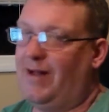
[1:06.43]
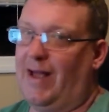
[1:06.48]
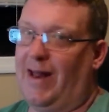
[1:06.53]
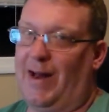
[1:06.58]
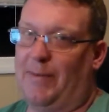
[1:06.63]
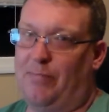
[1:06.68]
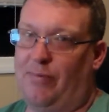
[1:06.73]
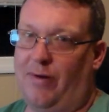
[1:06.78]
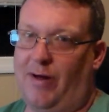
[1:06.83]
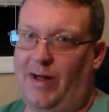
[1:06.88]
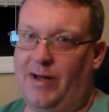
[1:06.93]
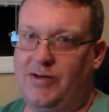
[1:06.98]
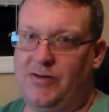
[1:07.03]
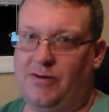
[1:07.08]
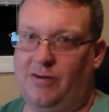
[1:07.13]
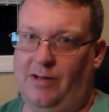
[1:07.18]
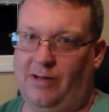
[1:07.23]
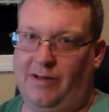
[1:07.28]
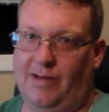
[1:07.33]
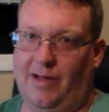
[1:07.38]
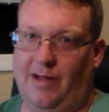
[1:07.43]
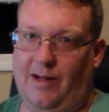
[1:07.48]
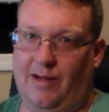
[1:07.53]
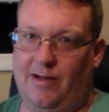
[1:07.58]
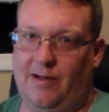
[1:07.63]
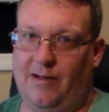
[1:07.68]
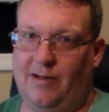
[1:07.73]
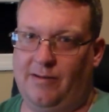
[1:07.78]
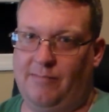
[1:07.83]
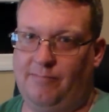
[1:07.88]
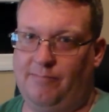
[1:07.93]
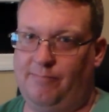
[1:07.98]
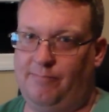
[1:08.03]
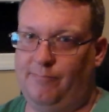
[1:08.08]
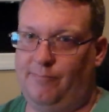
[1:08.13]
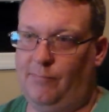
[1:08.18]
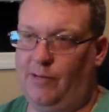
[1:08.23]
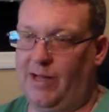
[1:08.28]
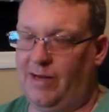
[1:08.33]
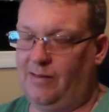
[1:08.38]
And I probably should look at, uh,
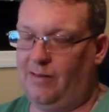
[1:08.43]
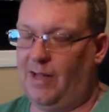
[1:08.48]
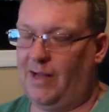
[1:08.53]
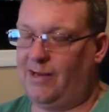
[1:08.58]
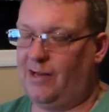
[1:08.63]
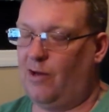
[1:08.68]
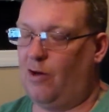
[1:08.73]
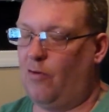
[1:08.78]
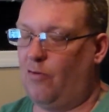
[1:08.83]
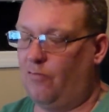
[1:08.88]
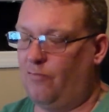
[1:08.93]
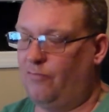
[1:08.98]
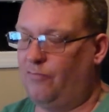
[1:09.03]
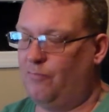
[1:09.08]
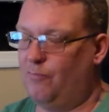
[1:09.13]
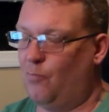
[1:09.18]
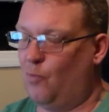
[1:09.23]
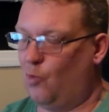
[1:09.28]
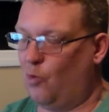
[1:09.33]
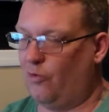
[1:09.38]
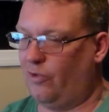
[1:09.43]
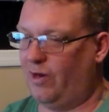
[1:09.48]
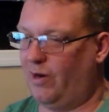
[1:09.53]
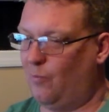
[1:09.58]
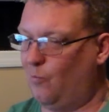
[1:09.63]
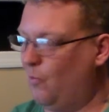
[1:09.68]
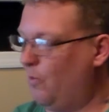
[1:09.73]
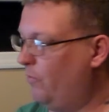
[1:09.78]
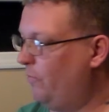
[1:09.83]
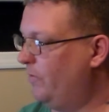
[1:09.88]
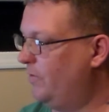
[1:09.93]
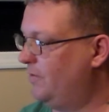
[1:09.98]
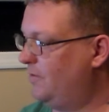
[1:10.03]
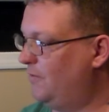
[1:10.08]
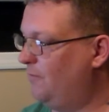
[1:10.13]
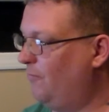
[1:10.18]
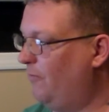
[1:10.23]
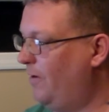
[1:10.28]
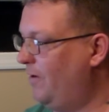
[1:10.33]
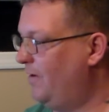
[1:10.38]
let, let go of more than I'm willing
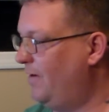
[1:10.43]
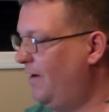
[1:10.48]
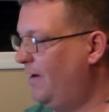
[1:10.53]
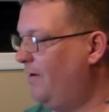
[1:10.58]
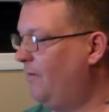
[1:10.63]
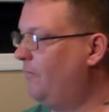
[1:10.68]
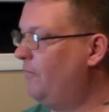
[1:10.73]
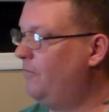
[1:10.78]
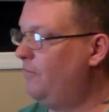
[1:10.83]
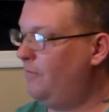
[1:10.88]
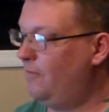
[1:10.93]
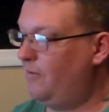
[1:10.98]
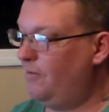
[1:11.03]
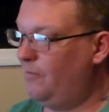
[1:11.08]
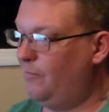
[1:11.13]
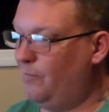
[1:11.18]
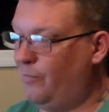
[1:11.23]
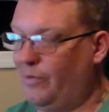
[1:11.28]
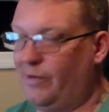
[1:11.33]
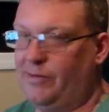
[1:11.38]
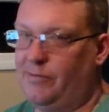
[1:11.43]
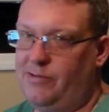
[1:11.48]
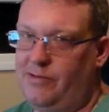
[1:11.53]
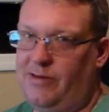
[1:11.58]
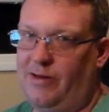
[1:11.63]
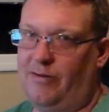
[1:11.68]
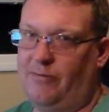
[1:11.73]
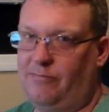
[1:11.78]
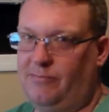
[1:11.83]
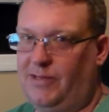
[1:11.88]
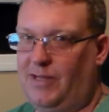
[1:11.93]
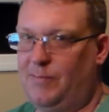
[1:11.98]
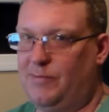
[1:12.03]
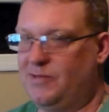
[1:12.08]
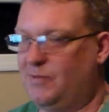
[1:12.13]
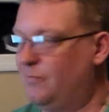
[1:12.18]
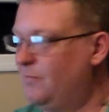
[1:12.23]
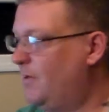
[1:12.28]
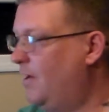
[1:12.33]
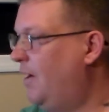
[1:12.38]
to right now, but you know, give
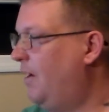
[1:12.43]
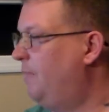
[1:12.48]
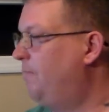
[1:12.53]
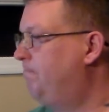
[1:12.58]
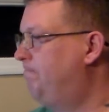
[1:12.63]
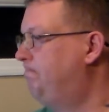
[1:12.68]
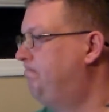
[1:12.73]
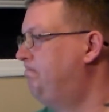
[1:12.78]
me some time.